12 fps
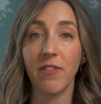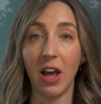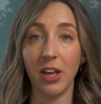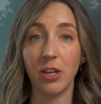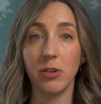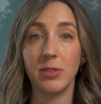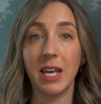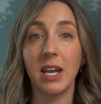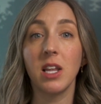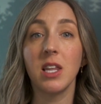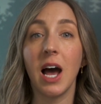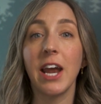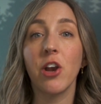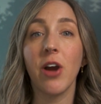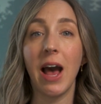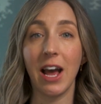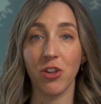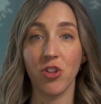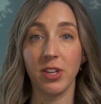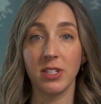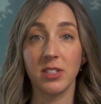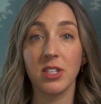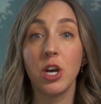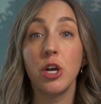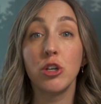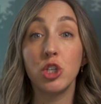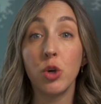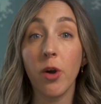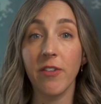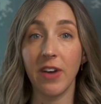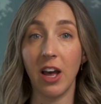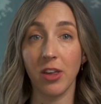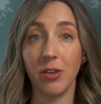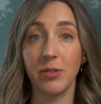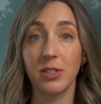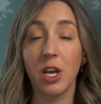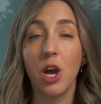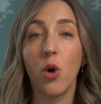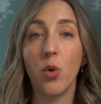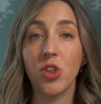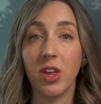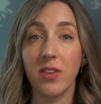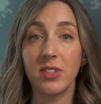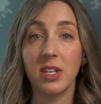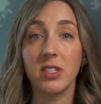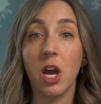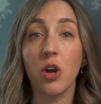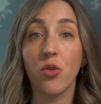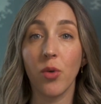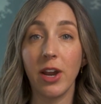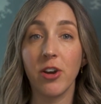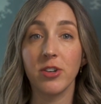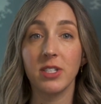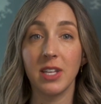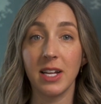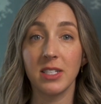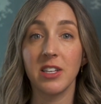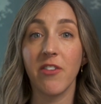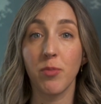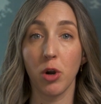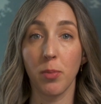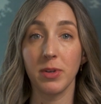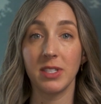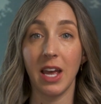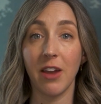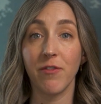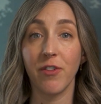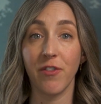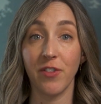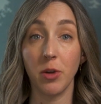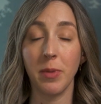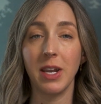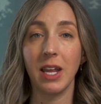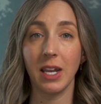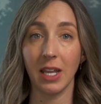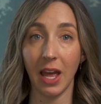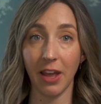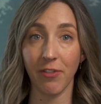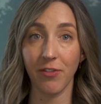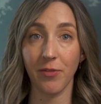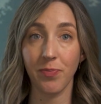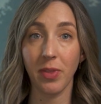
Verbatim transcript: our values and align our actions to our values, which gives us a greater sense of purpose and fulfillment in life.